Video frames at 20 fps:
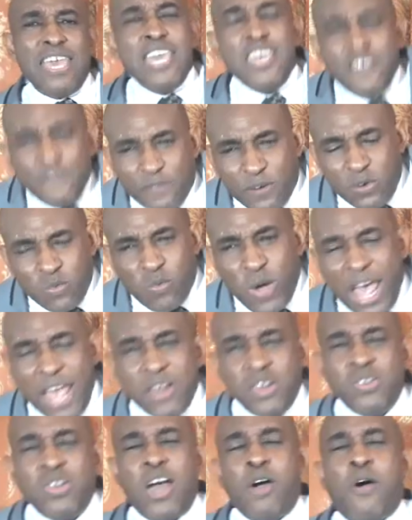Even
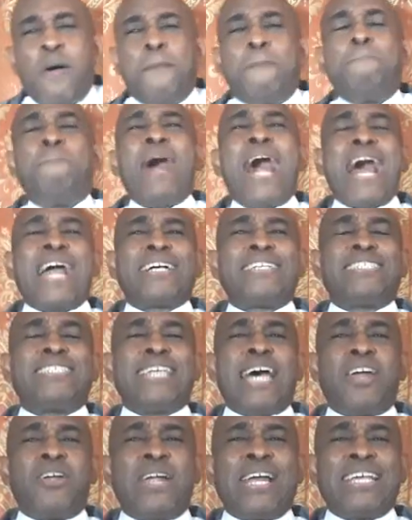when our
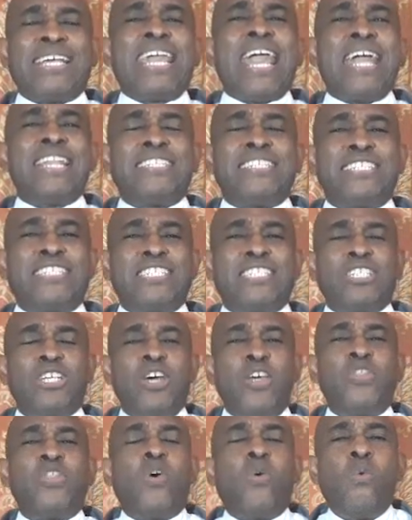backs are
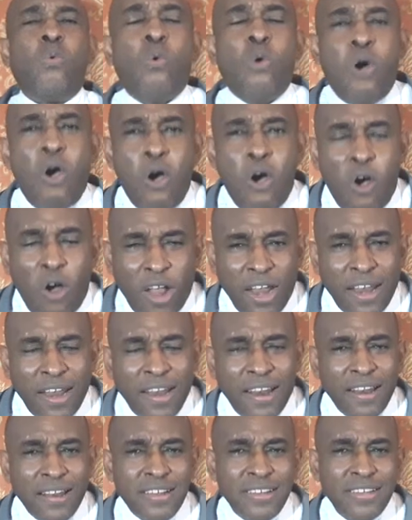against the wall?